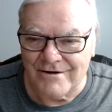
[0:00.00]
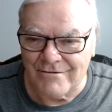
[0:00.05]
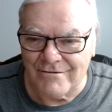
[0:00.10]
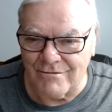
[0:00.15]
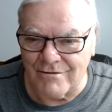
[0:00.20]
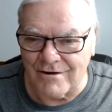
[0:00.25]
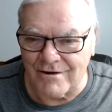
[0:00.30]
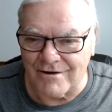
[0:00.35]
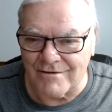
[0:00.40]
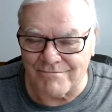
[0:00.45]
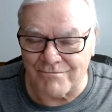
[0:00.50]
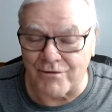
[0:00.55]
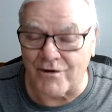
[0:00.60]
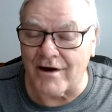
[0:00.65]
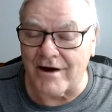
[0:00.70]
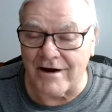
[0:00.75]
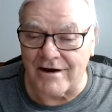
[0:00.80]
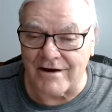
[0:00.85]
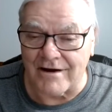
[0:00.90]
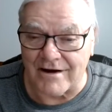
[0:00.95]
were
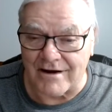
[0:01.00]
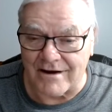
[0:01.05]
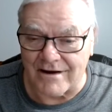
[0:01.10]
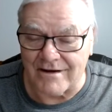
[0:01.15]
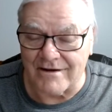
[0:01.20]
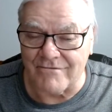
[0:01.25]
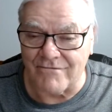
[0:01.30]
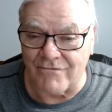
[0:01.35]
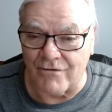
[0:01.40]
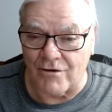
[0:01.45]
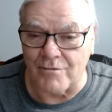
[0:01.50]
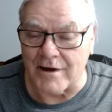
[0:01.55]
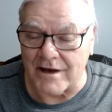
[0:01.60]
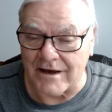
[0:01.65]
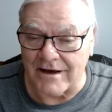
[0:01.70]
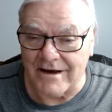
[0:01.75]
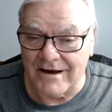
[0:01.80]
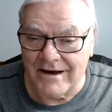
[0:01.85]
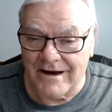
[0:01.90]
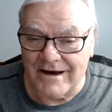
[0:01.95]
praying for me
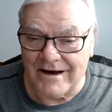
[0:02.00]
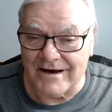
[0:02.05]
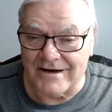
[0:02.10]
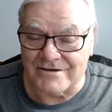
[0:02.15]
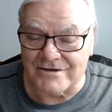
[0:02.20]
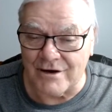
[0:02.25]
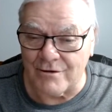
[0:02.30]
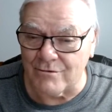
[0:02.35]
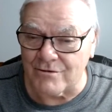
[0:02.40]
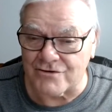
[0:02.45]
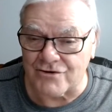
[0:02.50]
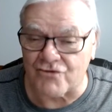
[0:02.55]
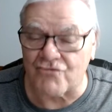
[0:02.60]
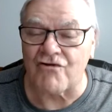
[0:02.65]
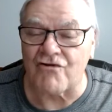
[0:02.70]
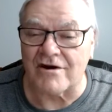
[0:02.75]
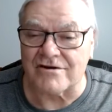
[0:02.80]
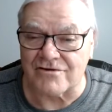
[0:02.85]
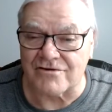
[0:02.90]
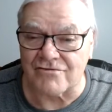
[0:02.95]
as I was
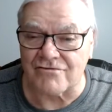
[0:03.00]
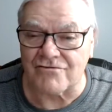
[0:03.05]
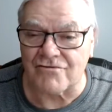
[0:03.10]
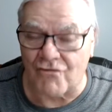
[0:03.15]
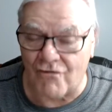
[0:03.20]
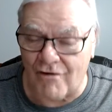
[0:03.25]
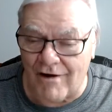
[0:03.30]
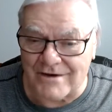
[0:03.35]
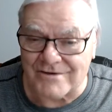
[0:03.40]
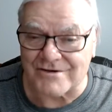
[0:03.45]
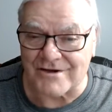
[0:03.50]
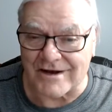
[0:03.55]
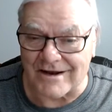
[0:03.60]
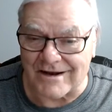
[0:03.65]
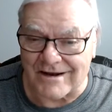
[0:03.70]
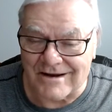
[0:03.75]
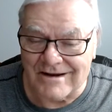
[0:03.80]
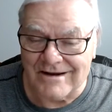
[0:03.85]
cross, crossing